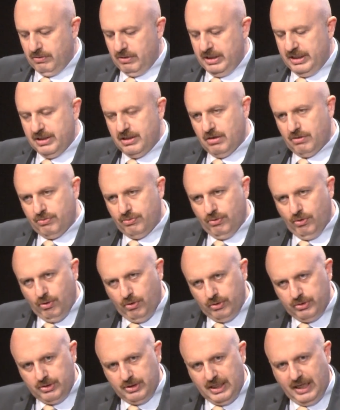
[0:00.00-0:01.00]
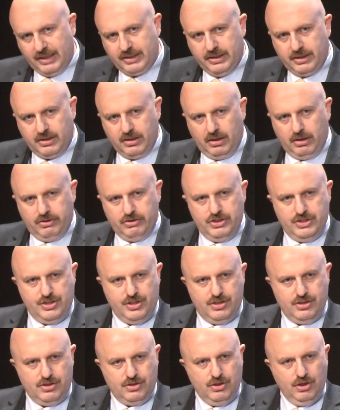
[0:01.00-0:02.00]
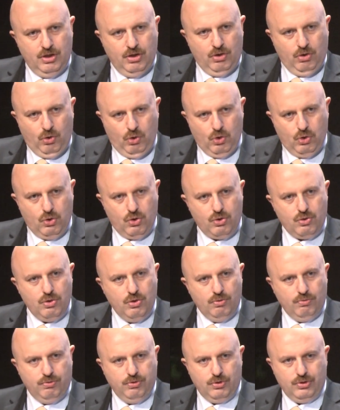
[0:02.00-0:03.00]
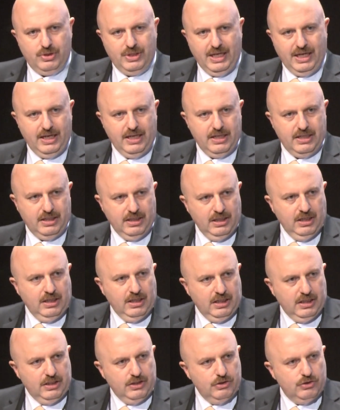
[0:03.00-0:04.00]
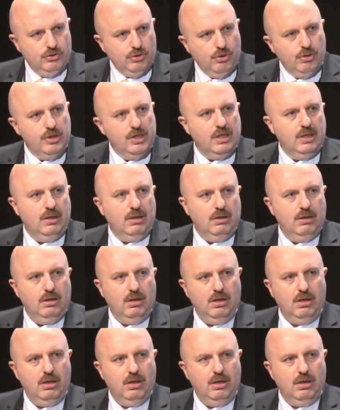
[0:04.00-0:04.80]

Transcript: either for tactical reasons or for their internal